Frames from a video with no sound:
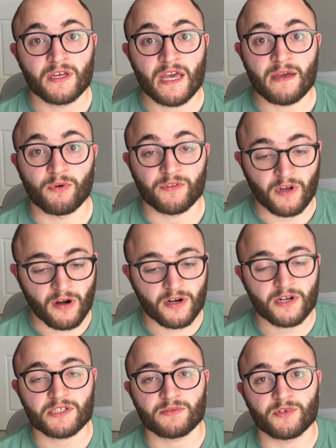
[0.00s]
and with
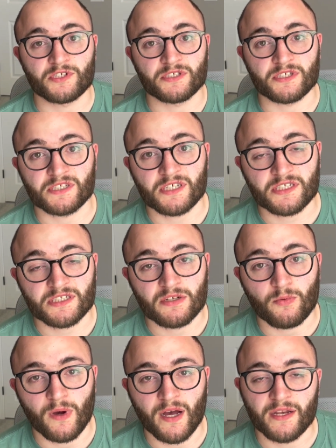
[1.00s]
ours, which is a 60
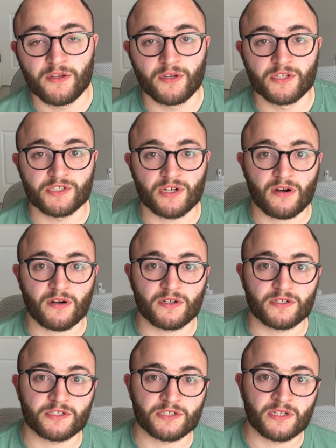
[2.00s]
watt, you can
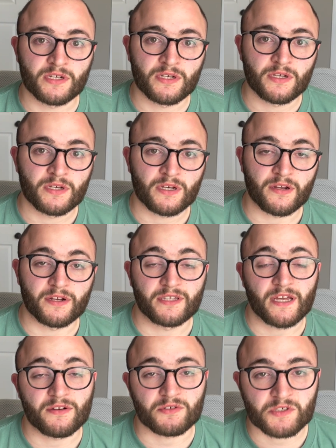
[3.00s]
charge a
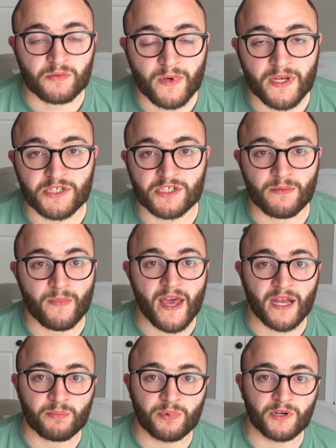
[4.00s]
Nintendo Switch, a
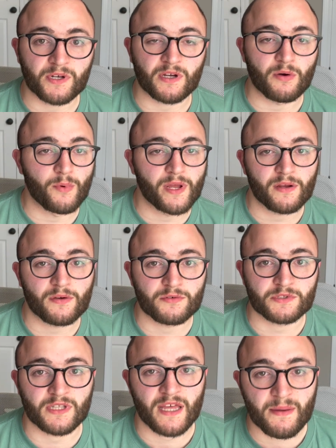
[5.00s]
Macbook, a
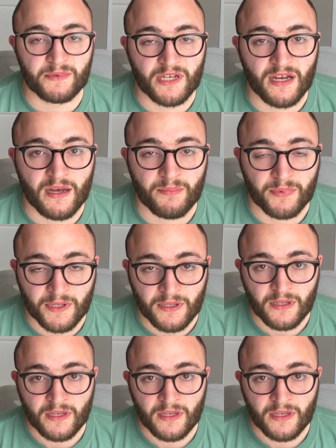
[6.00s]
Windows laptop,